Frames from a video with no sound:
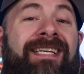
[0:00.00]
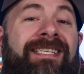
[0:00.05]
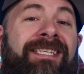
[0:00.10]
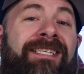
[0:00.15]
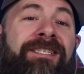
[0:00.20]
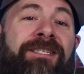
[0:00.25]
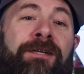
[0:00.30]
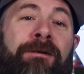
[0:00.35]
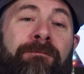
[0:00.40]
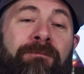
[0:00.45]

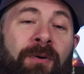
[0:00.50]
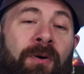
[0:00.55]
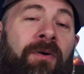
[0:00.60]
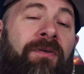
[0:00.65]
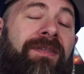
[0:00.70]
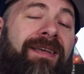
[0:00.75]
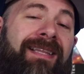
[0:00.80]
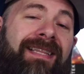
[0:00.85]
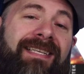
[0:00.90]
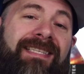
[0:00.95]
since they're
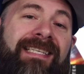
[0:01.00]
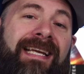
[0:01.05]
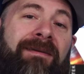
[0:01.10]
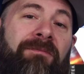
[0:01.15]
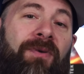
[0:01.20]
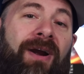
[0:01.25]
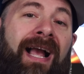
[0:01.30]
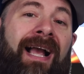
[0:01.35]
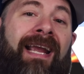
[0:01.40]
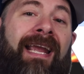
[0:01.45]
both in the
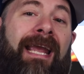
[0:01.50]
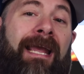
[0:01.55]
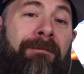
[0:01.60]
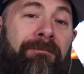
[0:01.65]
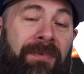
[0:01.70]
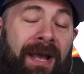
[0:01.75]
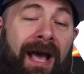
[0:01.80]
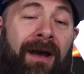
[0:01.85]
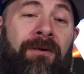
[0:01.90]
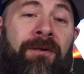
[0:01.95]
same rack
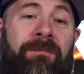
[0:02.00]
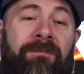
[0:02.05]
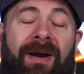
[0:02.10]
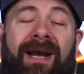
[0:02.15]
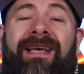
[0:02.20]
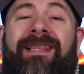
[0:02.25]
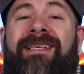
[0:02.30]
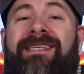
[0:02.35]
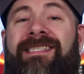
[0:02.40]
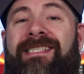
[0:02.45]
and powered
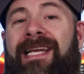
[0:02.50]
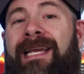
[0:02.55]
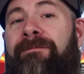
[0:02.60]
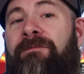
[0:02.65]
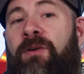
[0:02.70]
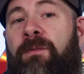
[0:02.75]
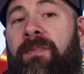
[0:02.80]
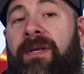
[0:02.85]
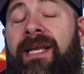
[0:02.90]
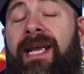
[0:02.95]
by the
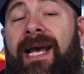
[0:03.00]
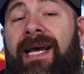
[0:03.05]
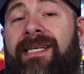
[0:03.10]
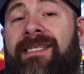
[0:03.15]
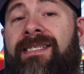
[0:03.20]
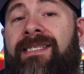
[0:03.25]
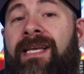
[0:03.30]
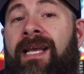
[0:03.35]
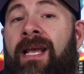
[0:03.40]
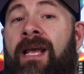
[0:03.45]
same
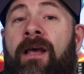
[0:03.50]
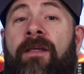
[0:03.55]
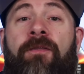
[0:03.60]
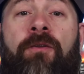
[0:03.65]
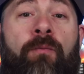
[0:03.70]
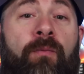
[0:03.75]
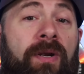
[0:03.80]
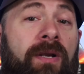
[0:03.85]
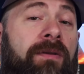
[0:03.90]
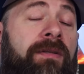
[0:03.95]
UPS.
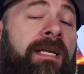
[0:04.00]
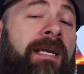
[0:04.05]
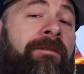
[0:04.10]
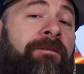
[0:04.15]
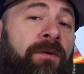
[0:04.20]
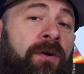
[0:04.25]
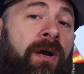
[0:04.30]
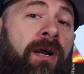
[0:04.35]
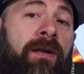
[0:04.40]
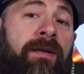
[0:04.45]
The real need
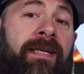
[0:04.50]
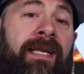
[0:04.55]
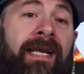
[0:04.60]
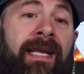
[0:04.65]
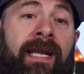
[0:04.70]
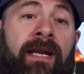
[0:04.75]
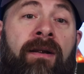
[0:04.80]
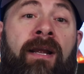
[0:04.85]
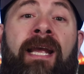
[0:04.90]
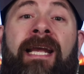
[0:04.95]
for 100
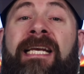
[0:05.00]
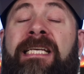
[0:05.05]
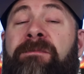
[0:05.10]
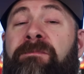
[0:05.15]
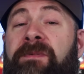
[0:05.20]
gig here is